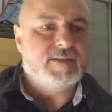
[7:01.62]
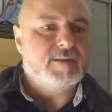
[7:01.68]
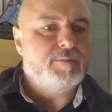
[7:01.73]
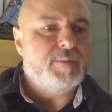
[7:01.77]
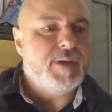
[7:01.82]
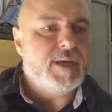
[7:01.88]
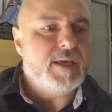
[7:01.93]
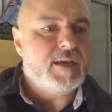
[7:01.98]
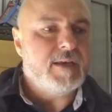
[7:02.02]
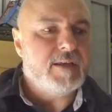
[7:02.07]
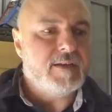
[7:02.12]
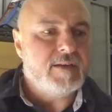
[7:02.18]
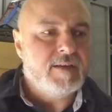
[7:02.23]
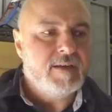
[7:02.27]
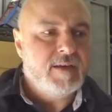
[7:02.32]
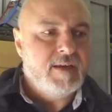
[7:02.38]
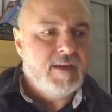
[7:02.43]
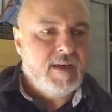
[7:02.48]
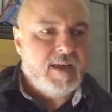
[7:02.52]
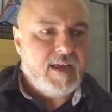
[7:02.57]
be in.
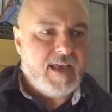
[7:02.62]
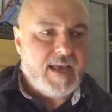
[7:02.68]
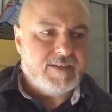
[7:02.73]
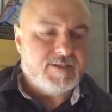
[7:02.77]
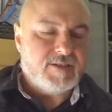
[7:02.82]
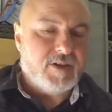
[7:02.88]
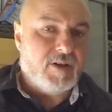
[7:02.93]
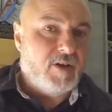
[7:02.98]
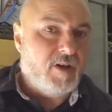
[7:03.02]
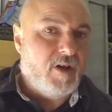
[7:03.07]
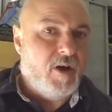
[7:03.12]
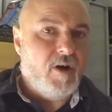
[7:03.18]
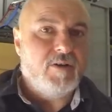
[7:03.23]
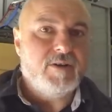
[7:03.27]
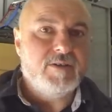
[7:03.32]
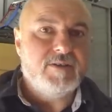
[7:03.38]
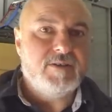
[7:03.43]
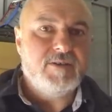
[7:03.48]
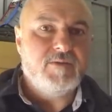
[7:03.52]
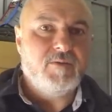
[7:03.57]
And so long
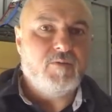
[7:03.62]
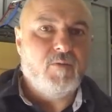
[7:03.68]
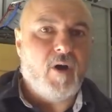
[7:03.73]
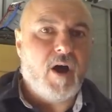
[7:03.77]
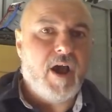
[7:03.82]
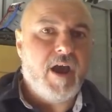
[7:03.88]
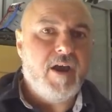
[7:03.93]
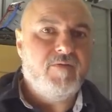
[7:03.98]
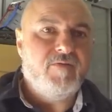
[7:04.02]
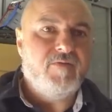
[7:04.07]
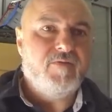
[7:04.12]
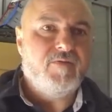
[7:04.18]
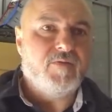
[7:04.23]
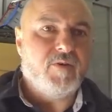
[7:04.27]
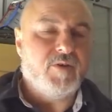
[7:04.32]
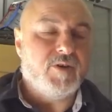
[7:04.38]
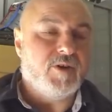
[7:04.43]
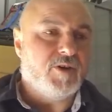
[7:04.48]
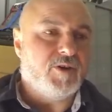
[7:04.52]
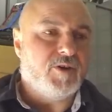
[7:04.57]
as your wife
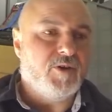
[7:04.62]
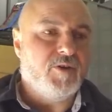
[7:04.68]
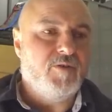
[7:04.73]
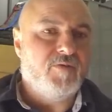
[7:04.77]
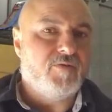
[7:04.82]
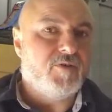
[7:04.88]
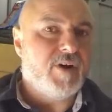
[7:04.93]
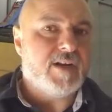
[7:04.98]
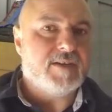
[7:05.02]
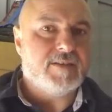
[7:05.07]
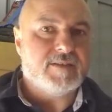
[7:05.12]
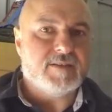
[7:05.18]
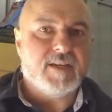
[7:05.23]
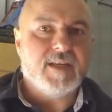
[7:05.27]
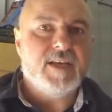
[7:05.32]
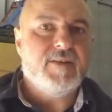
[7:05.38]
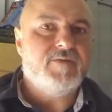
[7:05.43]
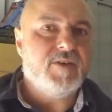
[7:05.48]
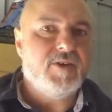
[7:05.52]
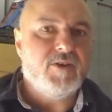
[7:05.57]
or your girlfriend is
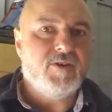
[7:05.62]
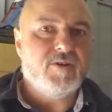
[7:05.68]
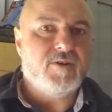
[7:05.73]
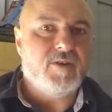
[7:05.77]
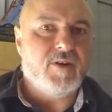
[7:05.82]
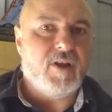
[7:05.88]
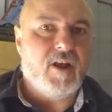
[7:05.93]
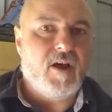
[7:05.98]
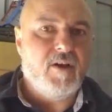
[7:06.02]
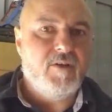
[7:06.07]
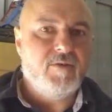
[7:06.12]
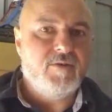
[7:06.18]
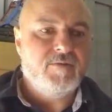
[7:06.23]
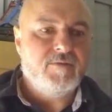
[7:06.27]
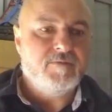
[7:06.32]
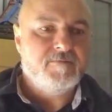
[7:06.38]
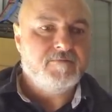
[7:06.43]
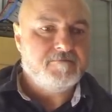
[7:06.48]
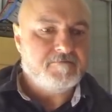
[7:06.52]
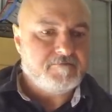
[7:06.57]
leaving you alone,
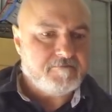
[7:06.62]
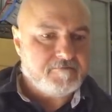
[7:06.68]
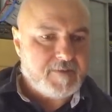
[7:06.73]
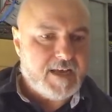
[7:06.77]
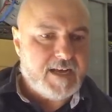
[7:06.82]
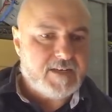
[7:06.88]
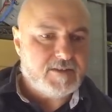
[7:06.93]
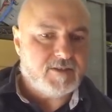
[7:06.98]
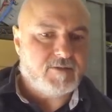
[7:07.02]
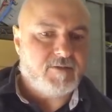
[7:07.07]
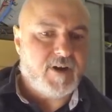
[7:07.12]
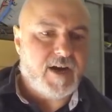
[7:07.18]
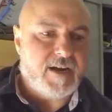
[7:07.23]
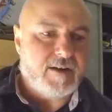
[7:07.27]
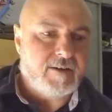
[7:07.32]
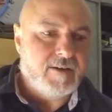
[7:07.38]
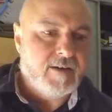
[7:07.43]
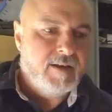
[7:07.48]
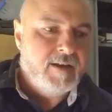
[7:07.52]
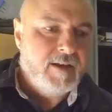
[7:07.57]
that's great.
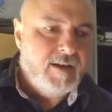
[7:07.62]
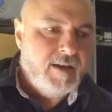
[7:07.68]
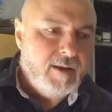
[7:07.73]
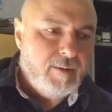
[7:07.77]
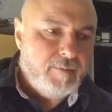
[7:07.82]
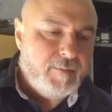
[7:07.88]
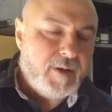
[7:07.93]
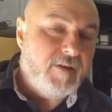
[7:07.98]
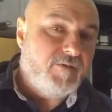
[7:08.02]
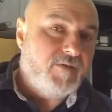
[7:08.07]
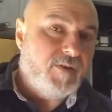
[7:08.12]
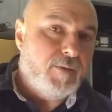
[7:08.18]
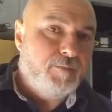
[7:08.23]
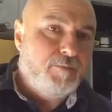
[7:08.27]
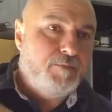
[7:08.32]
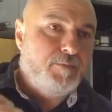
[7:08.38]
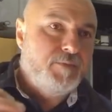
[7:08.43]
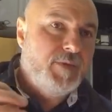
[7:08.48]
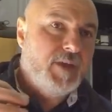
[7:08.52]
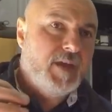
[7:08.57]
But if
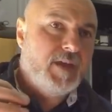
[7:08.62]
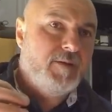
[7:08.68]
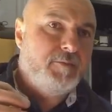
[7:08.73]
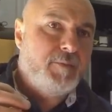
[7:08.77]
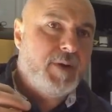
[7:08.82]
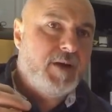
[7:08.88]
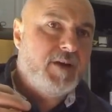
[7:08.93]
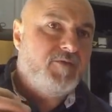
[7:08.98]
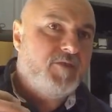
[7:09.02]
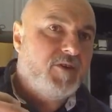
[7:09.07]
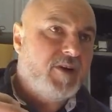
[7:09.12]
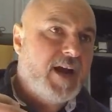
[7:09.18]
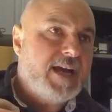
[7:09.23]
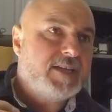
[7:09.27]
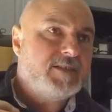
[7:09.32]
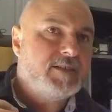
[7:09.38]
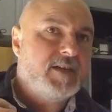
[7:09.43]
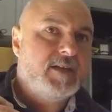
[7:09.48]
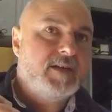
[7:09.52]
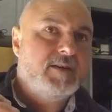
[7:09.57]
you're
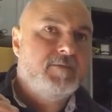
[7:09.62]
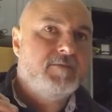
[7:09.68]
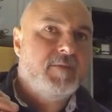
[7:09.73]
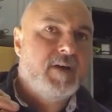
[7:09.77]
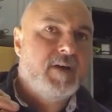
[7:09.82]
a